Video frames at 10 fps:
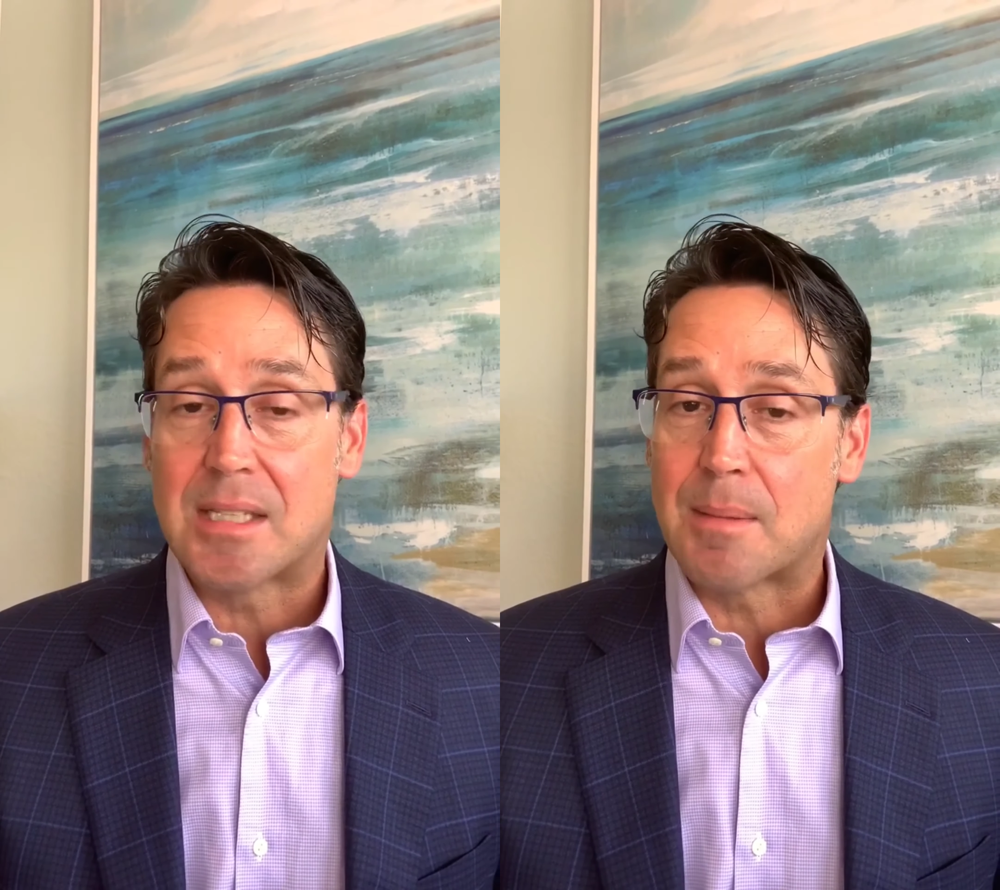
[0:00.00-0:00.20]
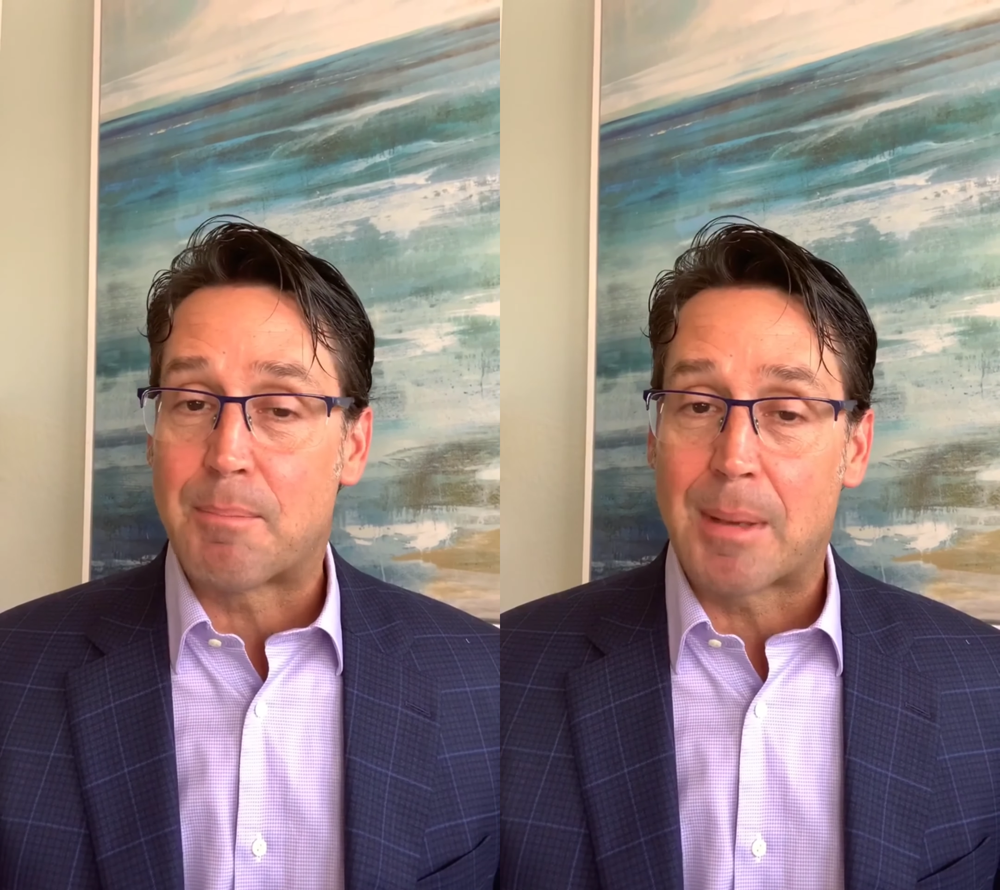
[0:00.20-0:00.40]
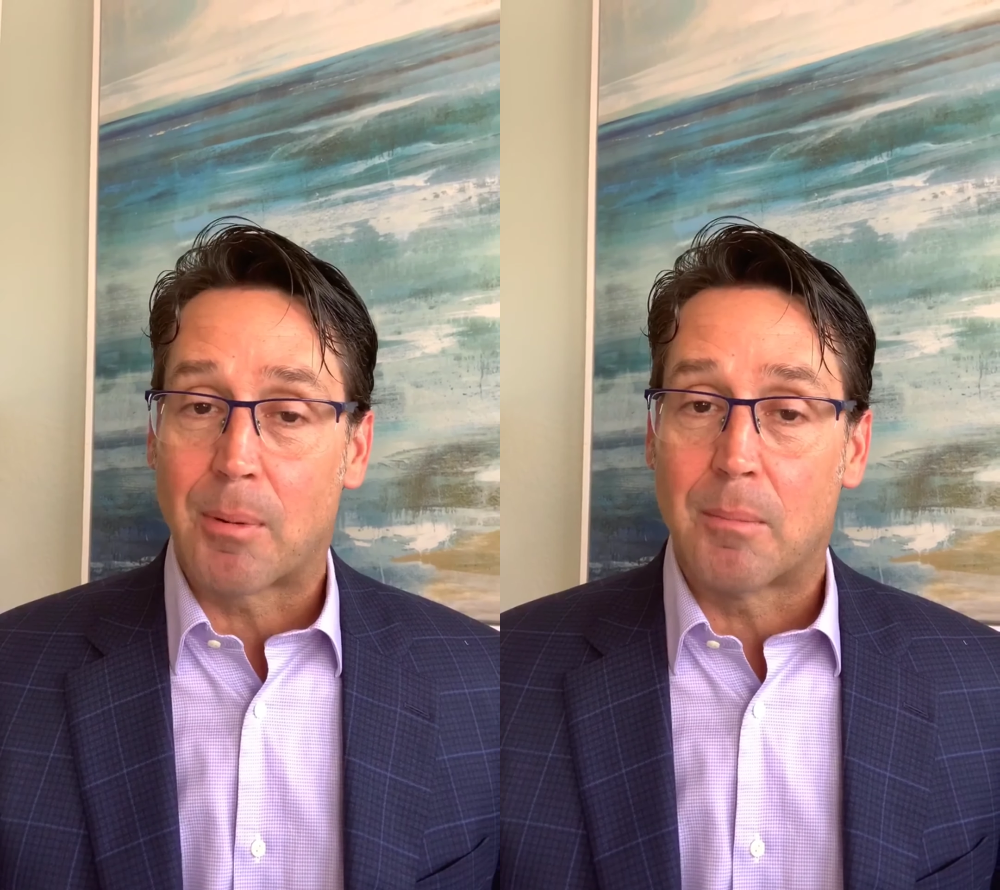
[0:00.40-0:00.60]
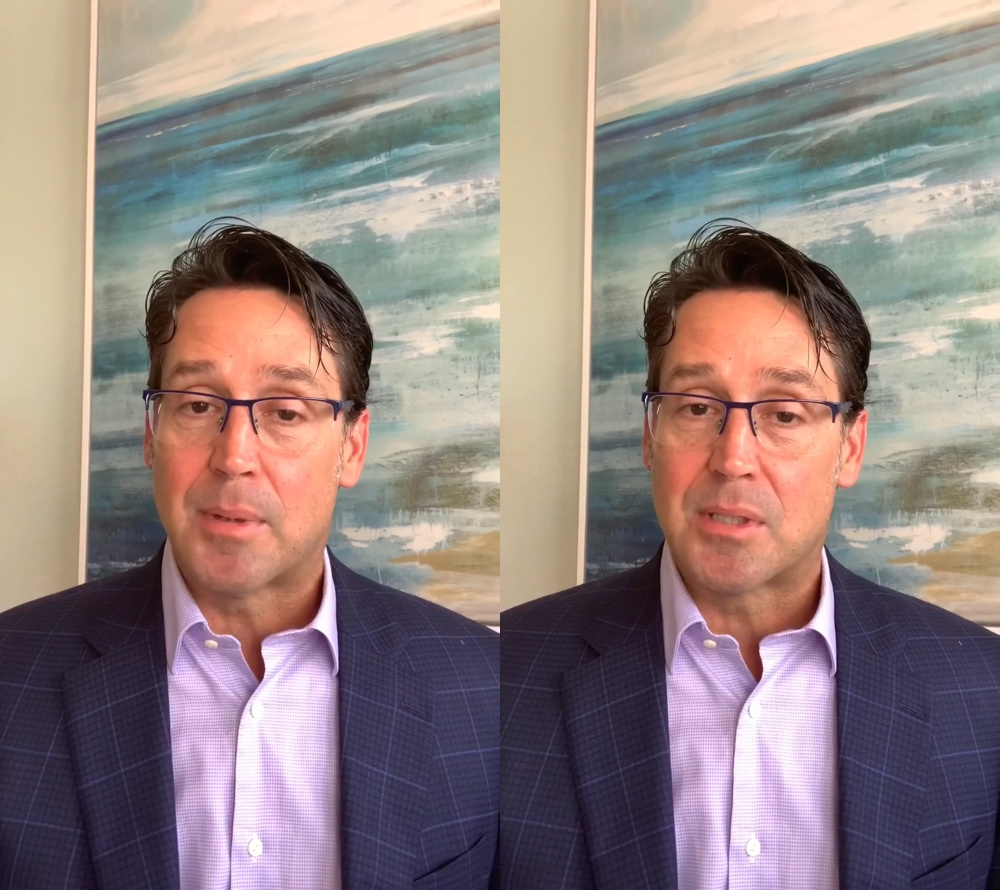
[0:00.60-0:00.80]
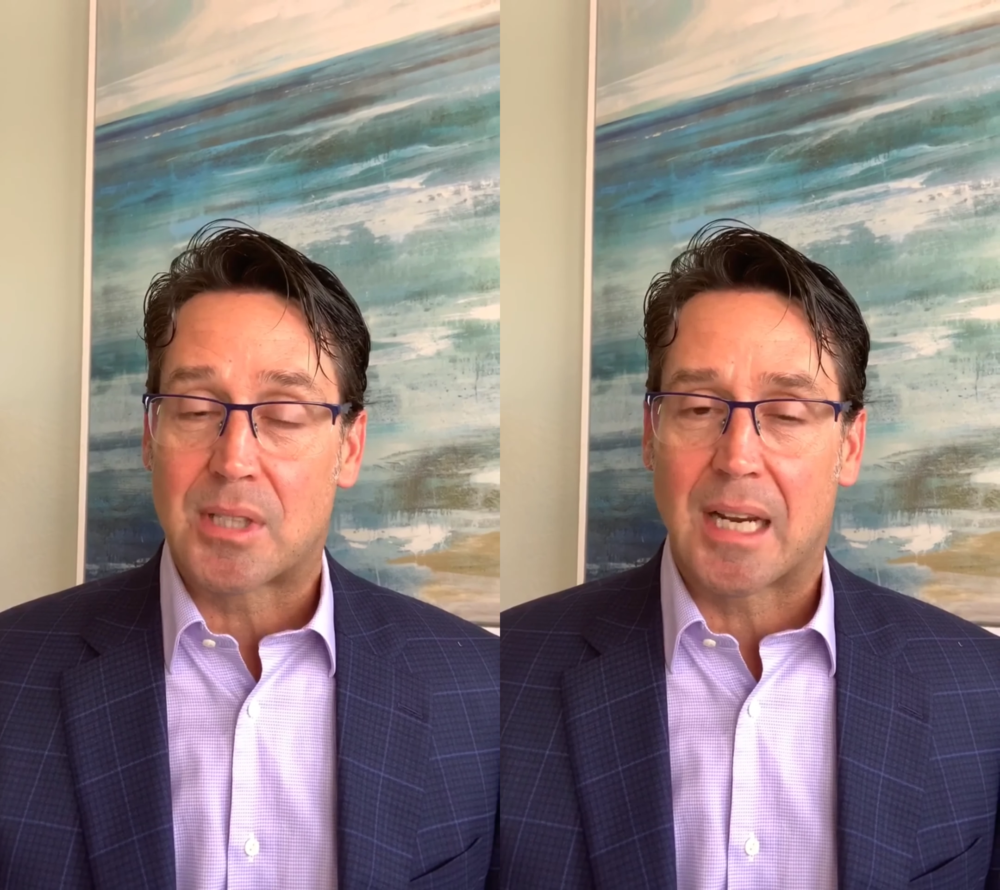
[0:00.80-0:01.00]
and people have
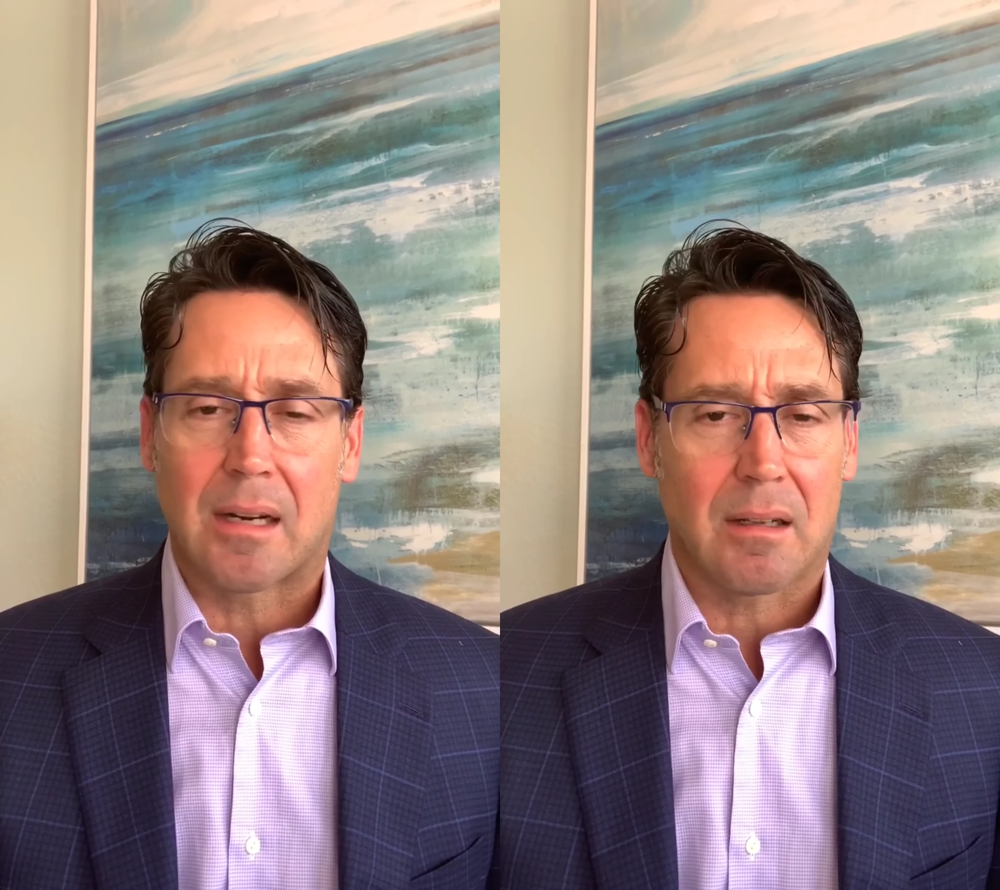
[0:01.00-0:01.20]
been scared.